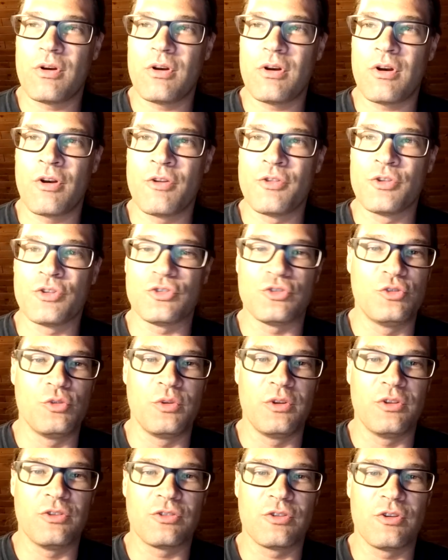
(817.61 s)
are the
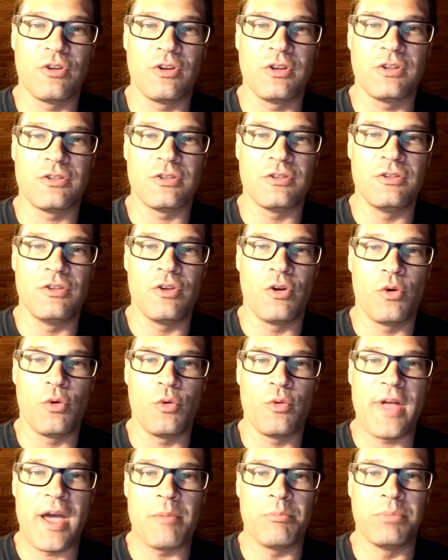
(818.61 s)
students going to
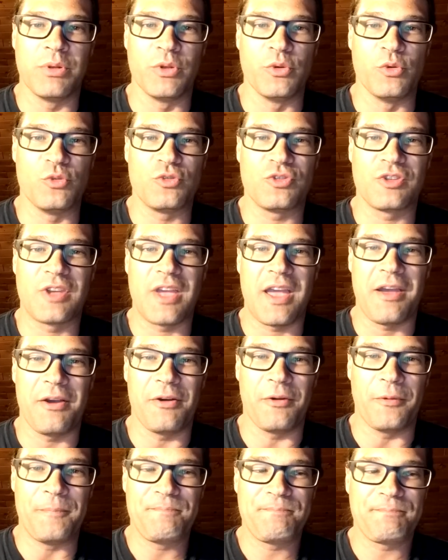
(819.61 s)
know that blues
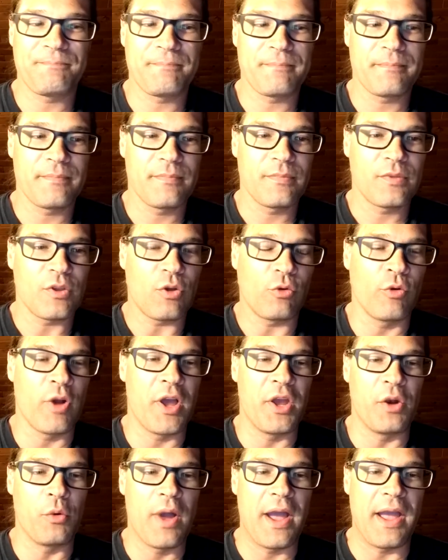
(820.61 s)
scale
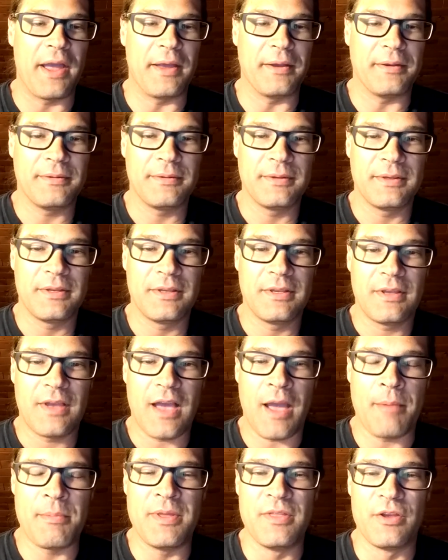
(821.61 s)
right away?
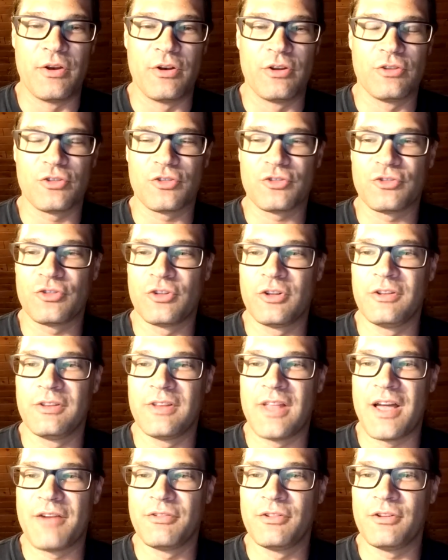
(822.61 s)
I mean, there is a certain
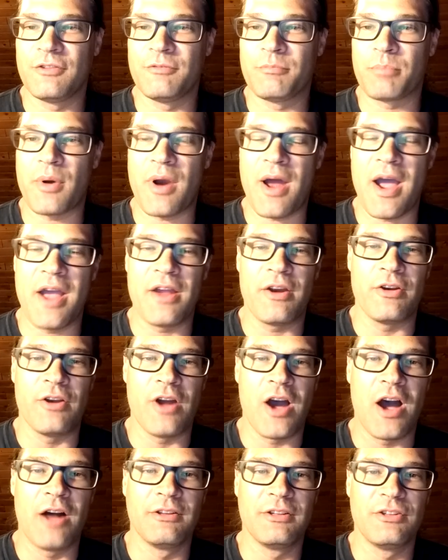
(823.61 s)
level of prior
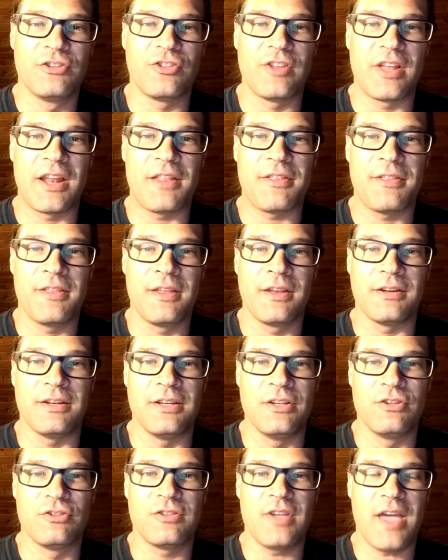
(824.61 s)
knowledge that I think
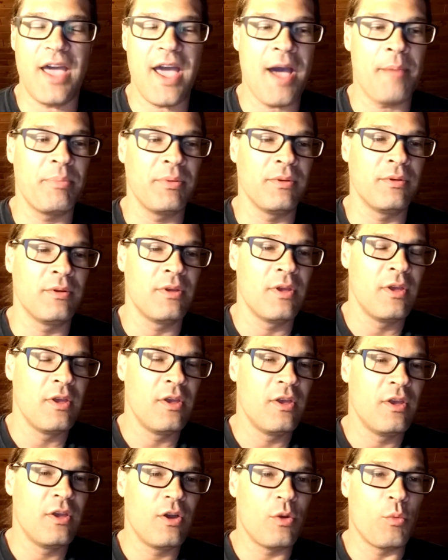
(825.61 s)
needs to happen
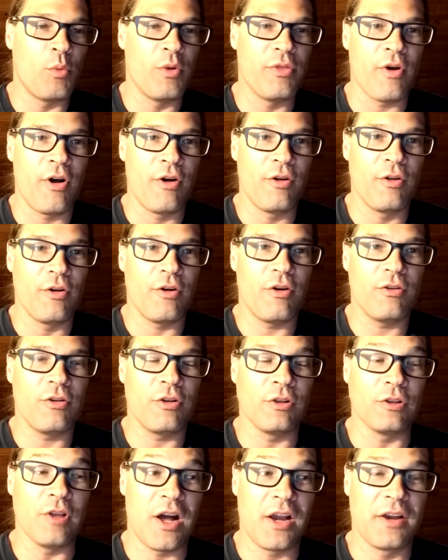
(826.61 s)
with a
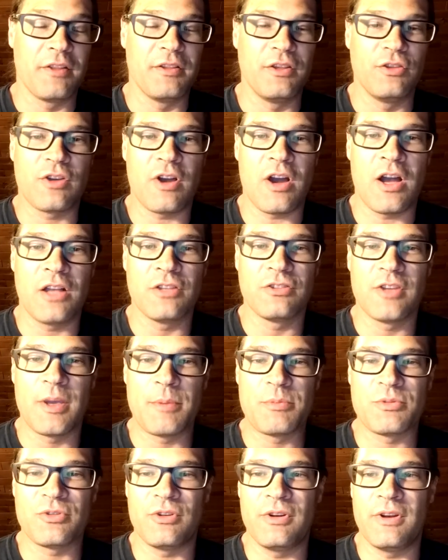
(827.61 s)
lot of these
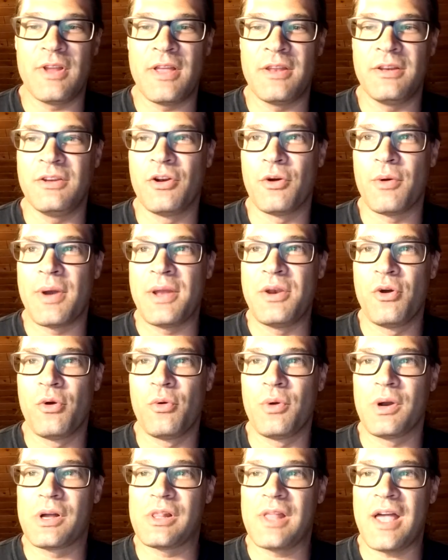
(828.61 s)
concepts, and I
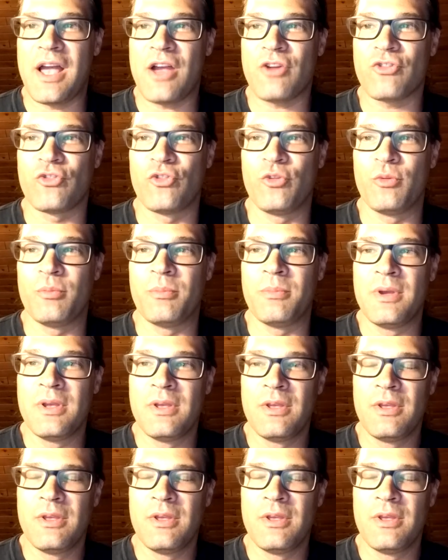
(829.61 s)
know a classroom,